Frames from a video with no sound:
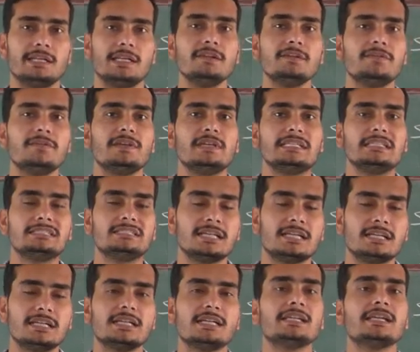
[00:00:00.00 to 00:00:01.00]
If in
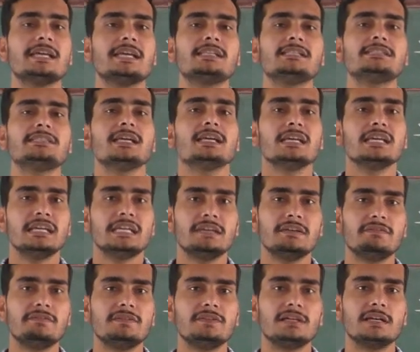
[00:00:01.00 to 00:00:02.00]
certain case,
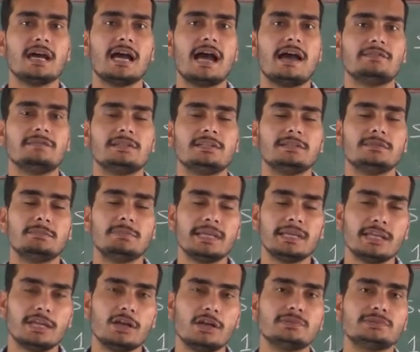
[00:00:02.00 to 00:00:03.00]
if the after
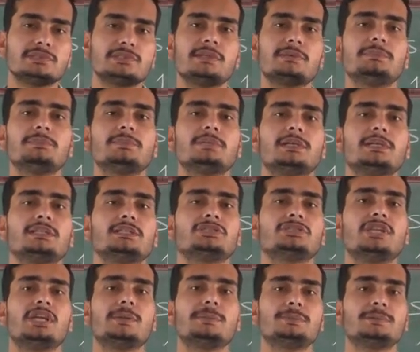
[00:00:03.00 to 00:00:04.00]
making of sub
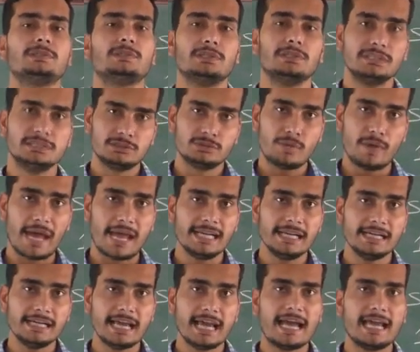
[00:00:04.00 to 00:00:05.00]
steps is
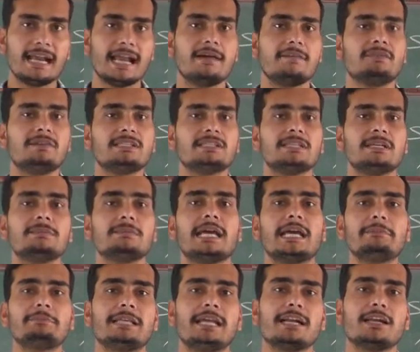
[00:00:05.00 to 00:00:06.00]
valid and after some
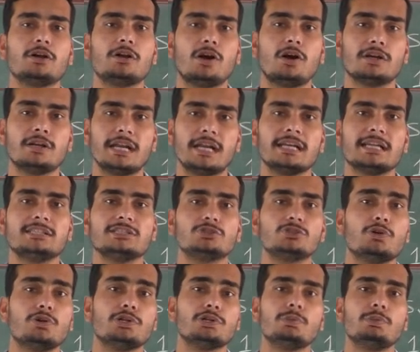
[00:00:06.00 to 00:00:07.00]
time that contract is
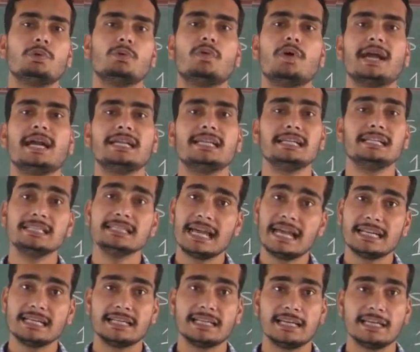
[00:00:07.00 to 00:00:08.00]
going to be wide, in
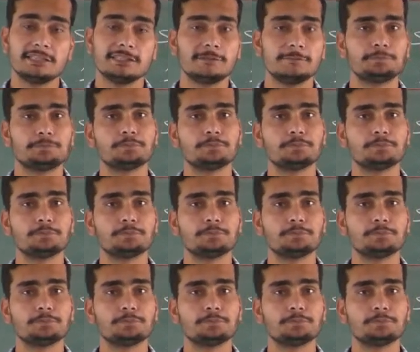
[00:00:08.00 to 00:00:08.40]
that case